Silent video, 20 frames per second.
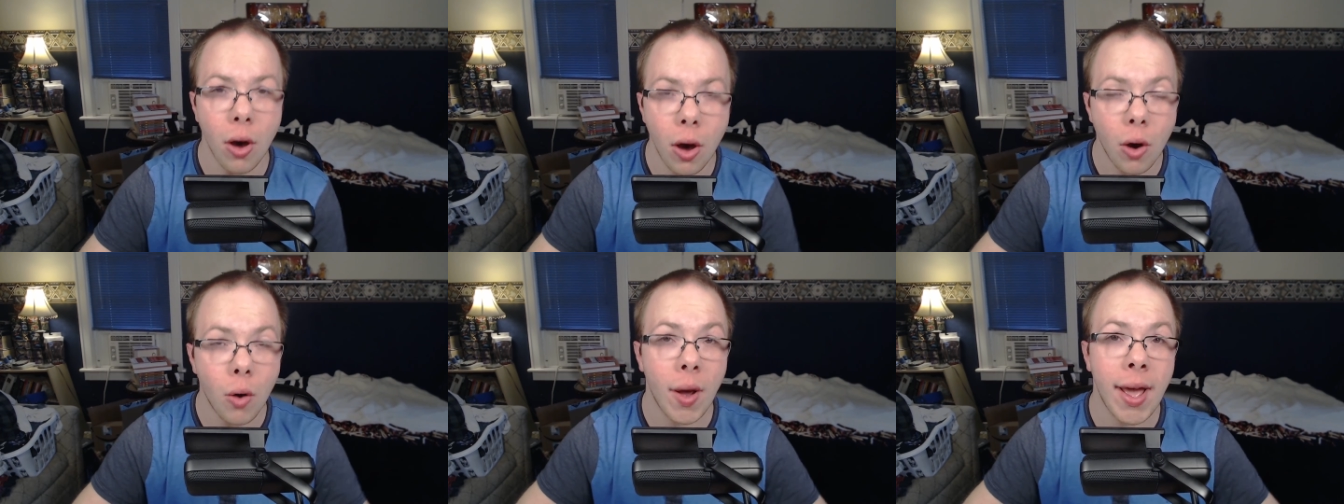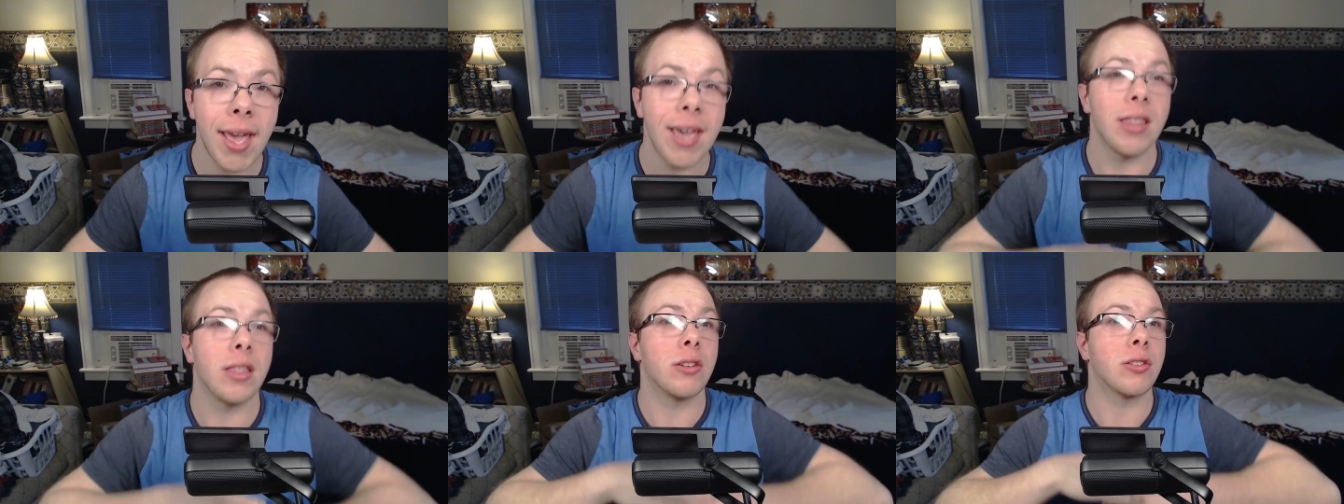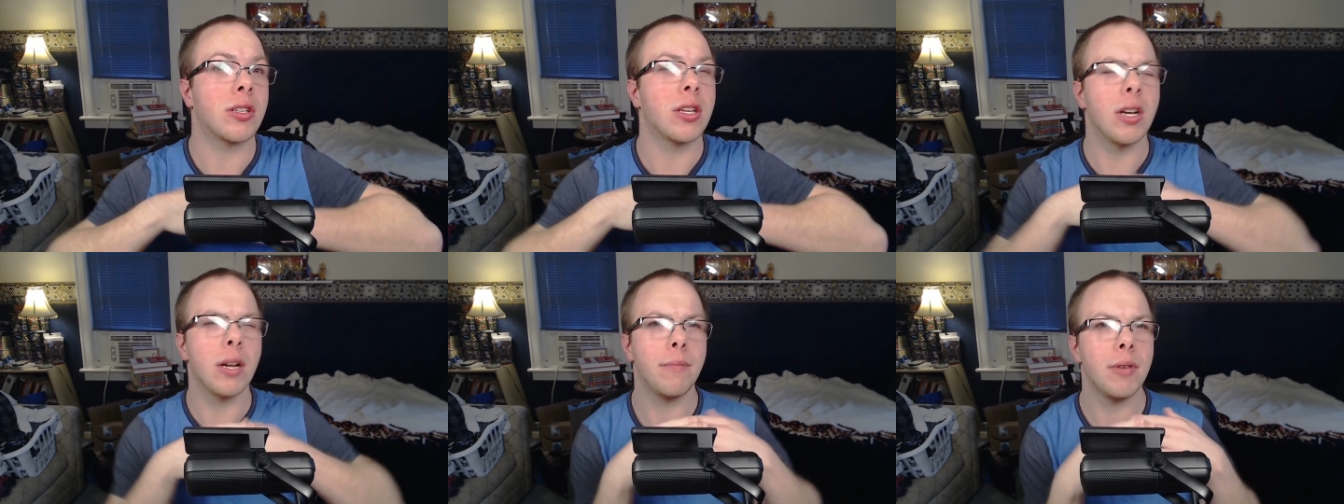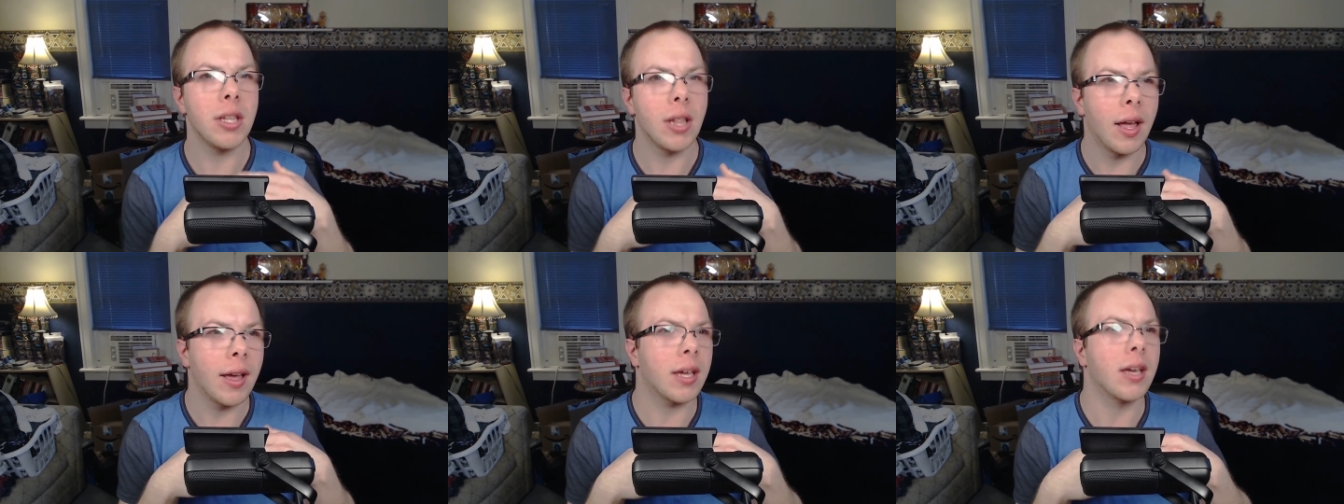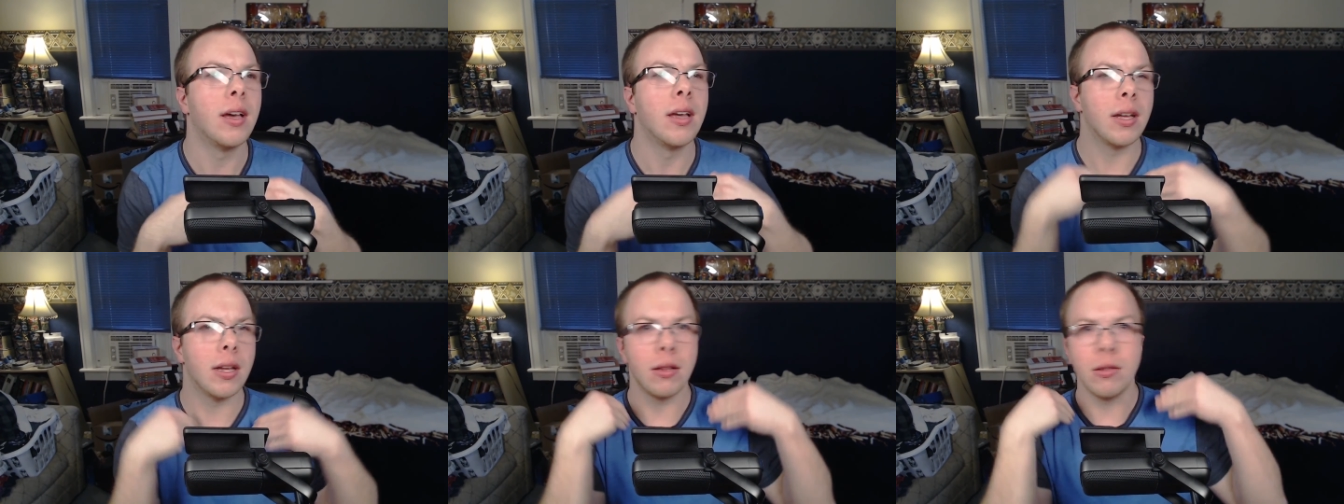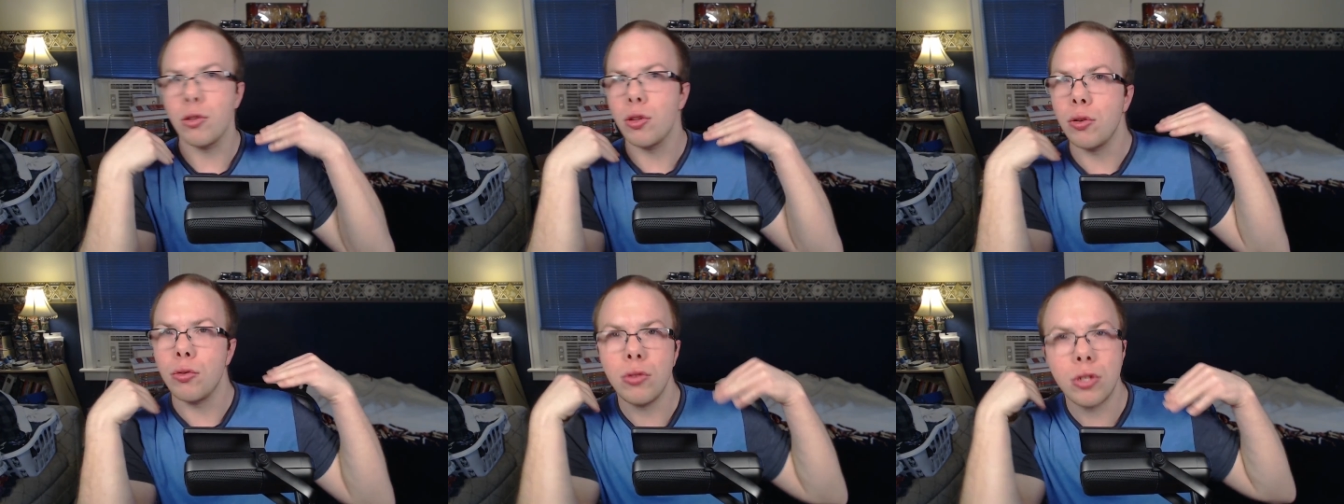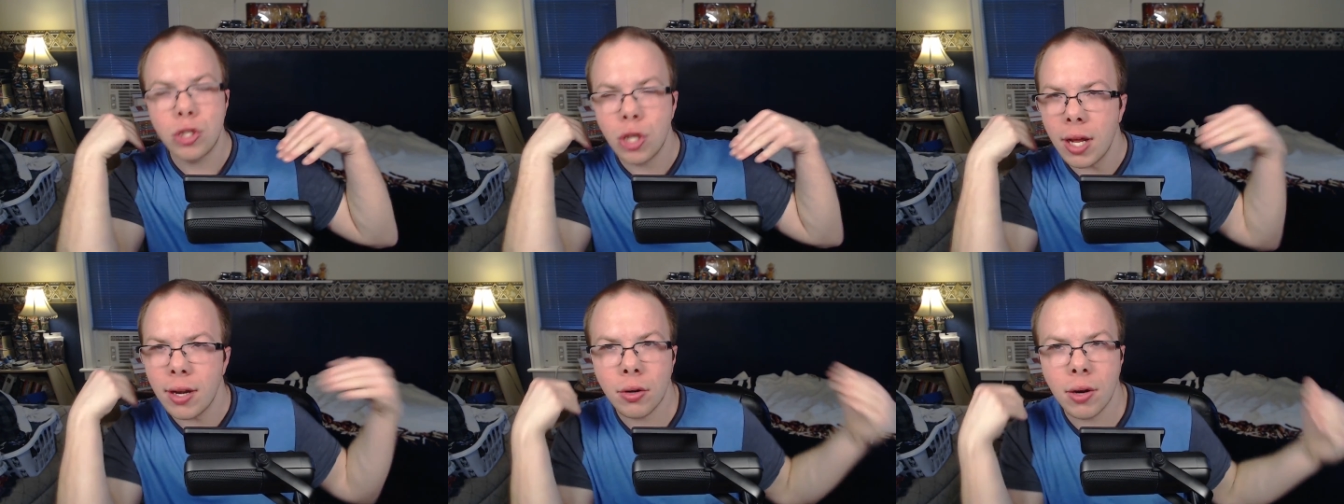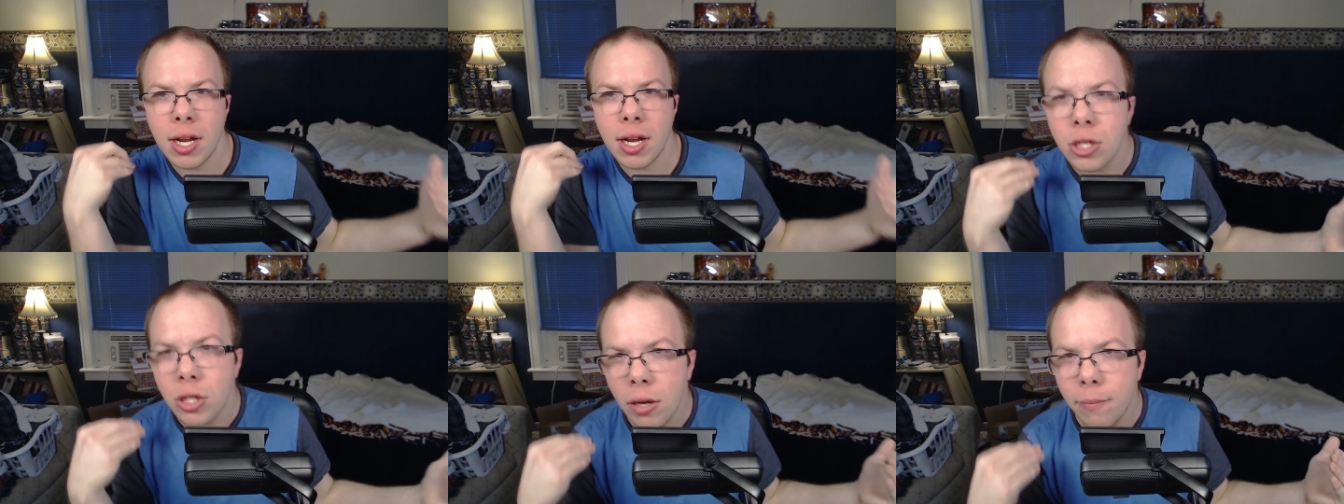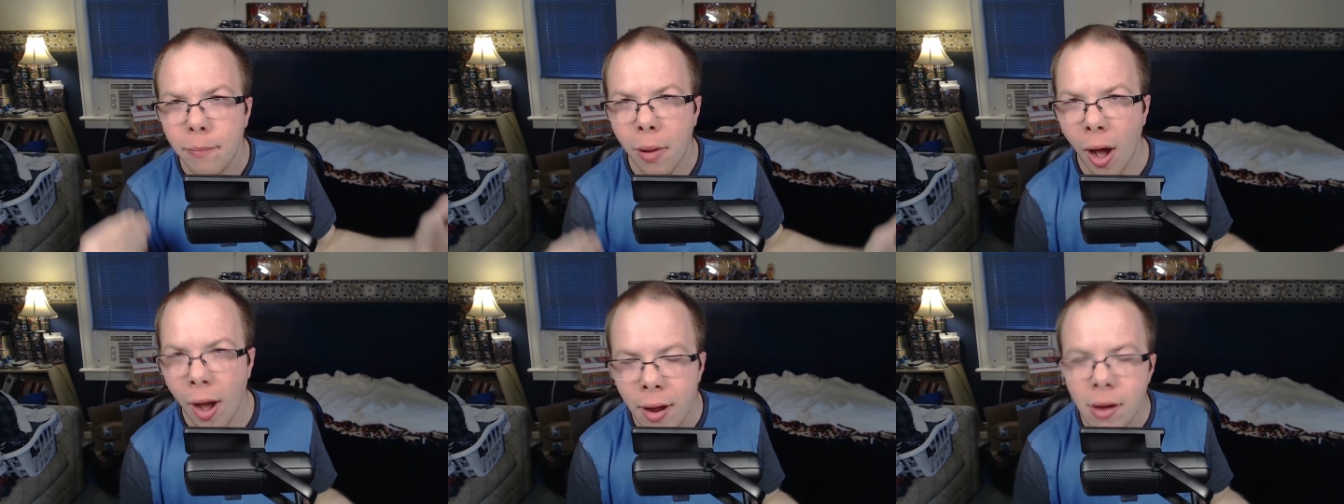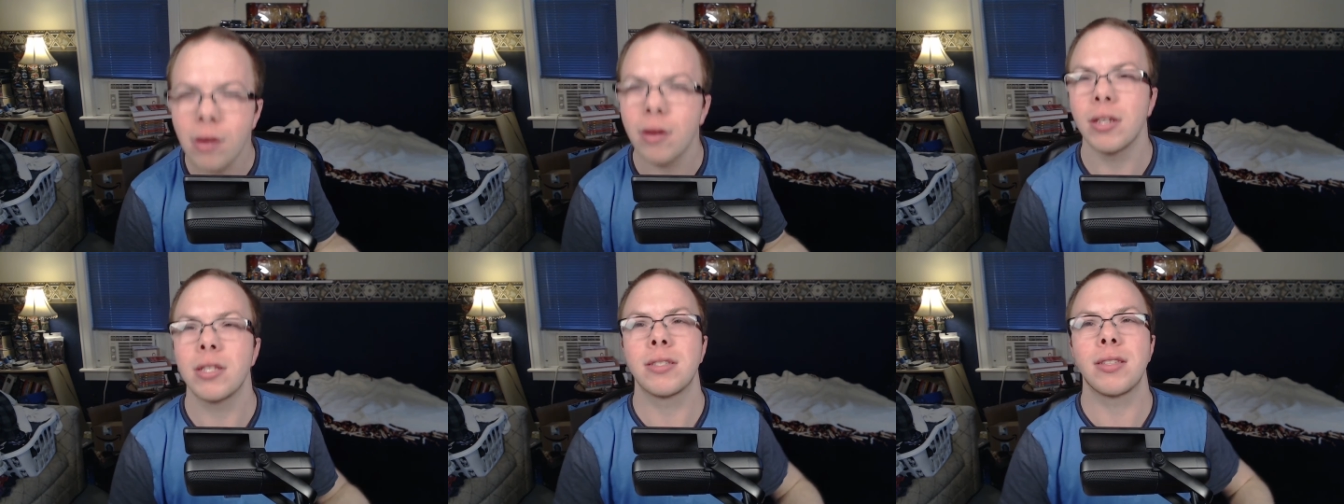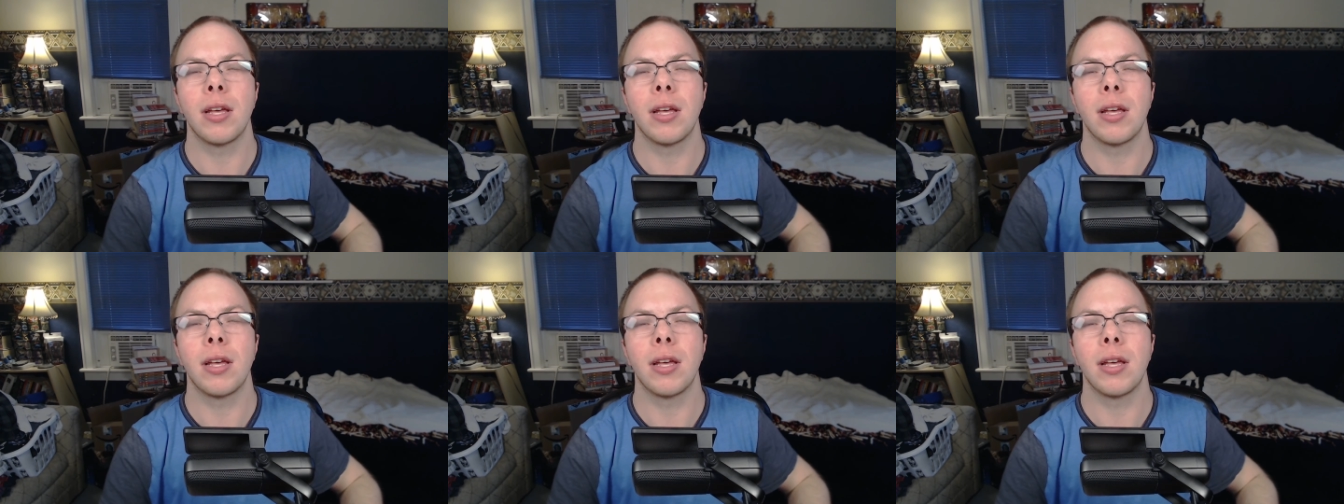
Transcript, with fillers: oh, hey, there's gonna be like new generation of pirates